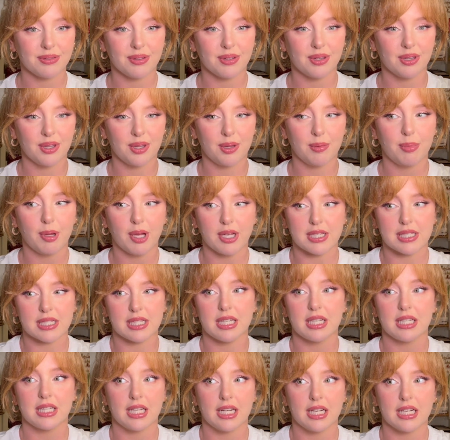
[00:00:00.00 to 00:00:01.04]
the best
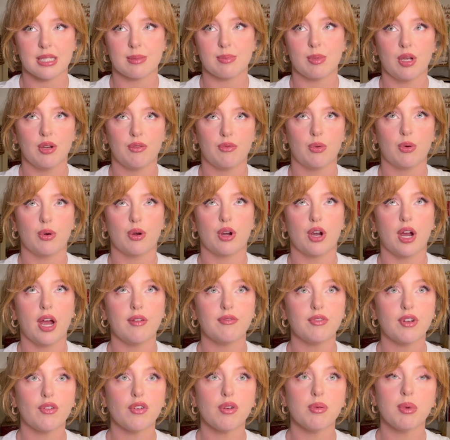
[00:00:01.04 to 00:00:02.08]
thing that it's made for. I've
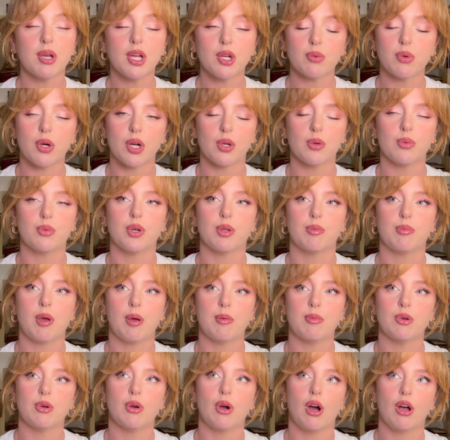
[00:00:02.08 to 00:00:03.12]
never made one with
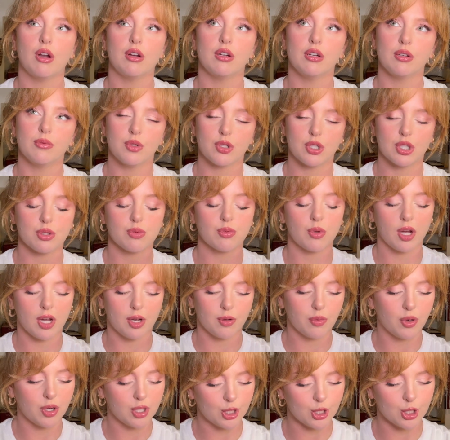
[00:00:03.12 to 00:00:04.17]
bamboo cotton, which is why I
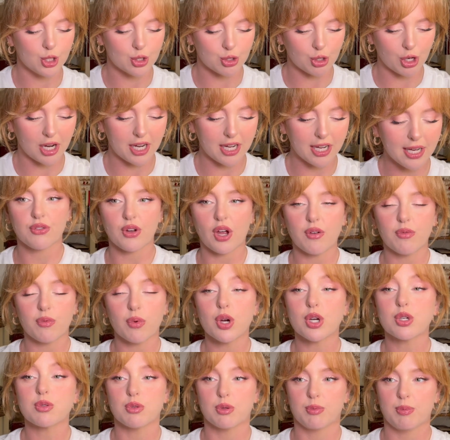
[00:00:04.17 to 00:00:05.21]
wanted to try it. I've
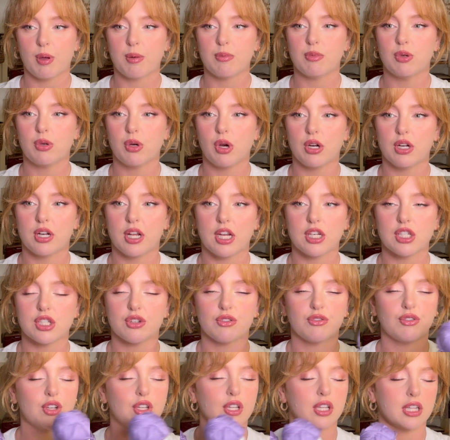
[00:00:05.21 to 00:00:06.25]
worked with bamboo cotton. I
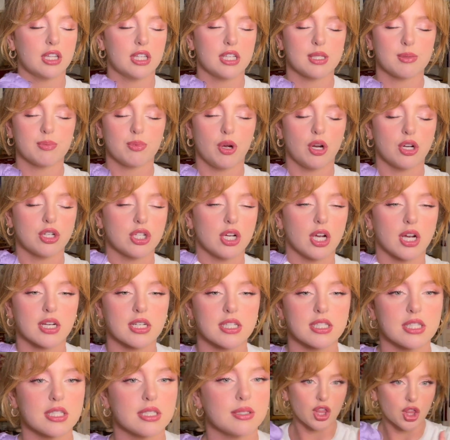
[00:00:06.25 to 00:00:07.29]
just feel like this
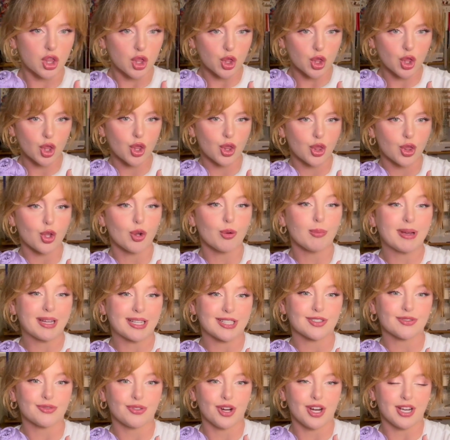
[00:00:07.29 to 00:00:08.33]
project, they're
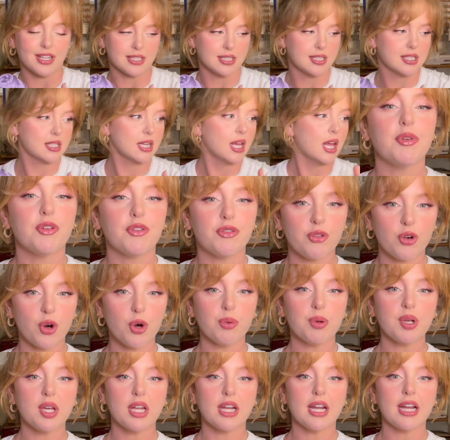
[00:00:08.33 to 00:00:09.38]
best friends. Before
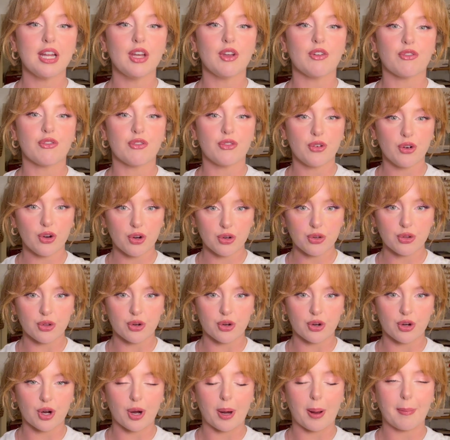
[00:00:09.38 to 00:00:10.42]
we get any
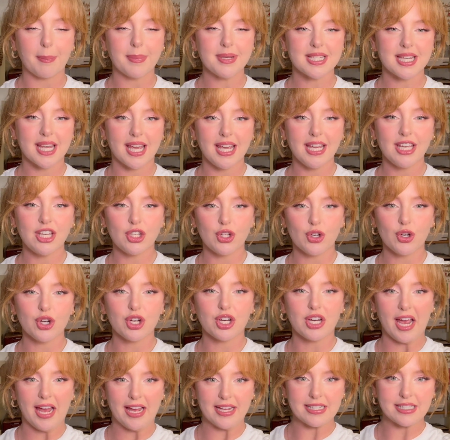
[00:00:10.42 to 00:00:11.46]
further, take your
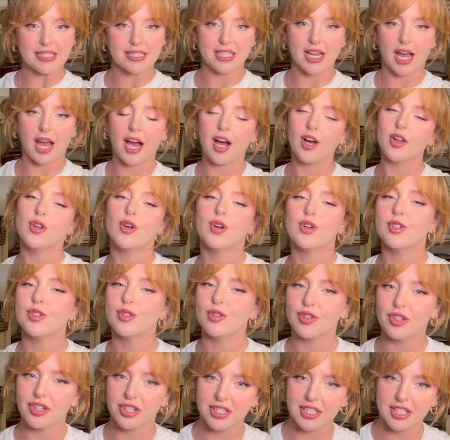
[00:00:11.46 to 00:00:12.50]
guess. How long do you
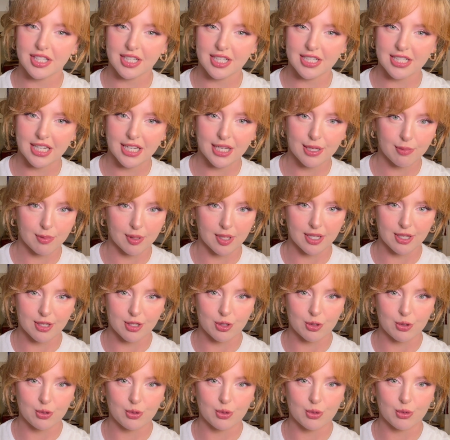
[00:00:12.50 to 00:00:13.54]
think it's going to take me
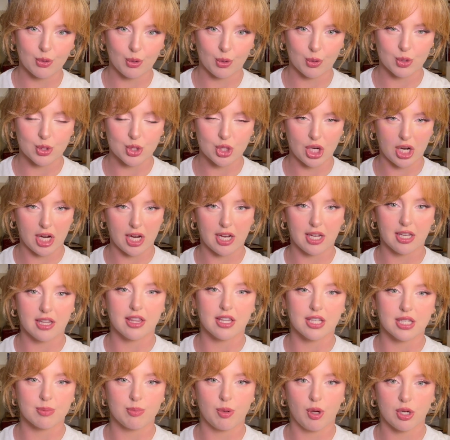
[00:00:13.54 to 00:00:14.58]
to crochet
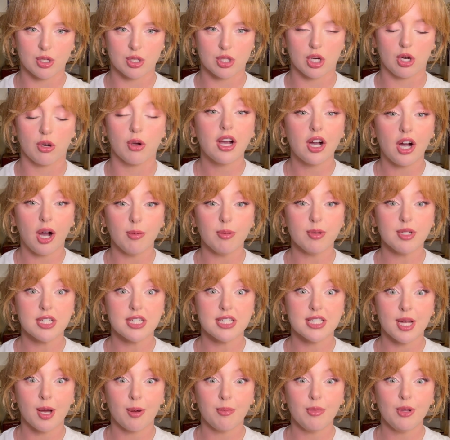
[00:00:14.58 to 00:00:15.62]
this poncho? Comment it
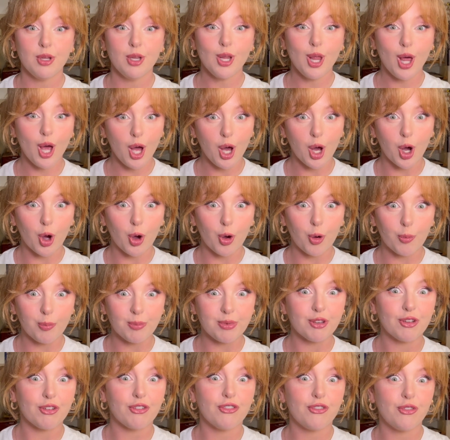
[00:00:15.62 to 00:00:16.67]
down below
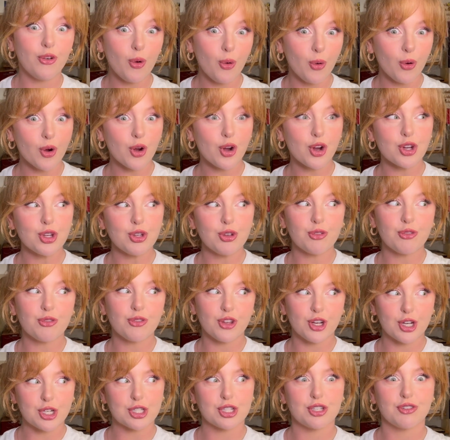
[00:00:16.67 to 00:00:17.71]
before you
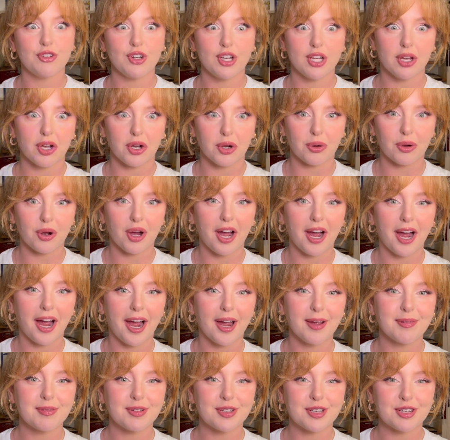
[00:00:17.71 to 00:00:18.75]
finish the video.
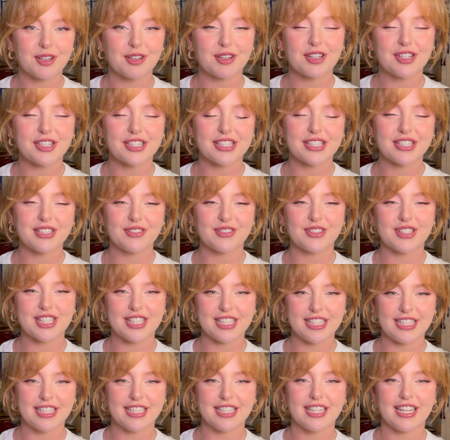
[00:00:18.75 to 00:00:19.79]
I'm curious to
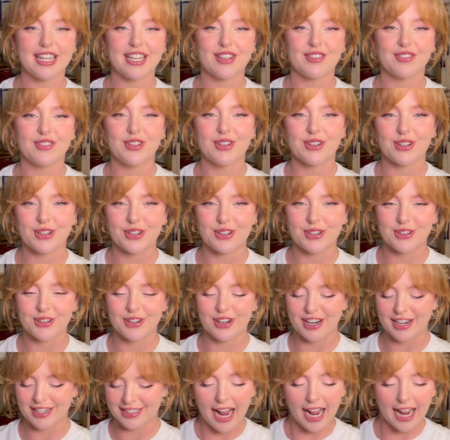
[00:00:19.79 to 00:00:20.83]
see if you're
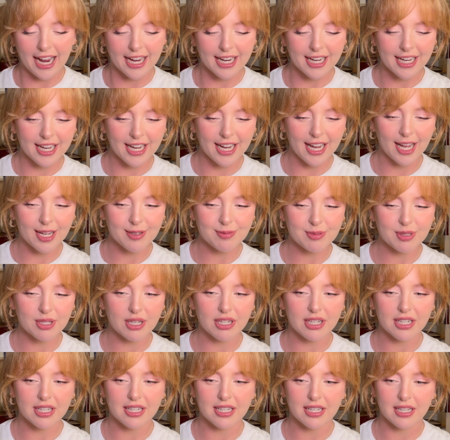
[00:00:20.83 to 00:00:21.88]
correct. I am
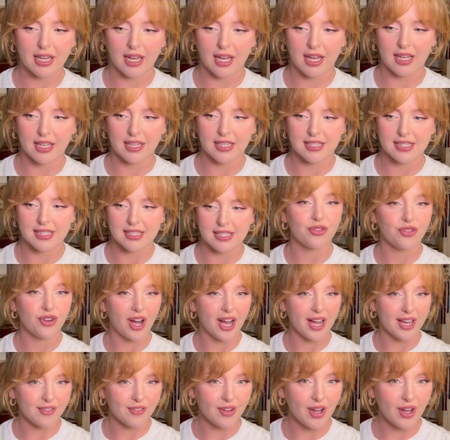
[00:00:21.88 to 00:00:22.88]
gonna guess 5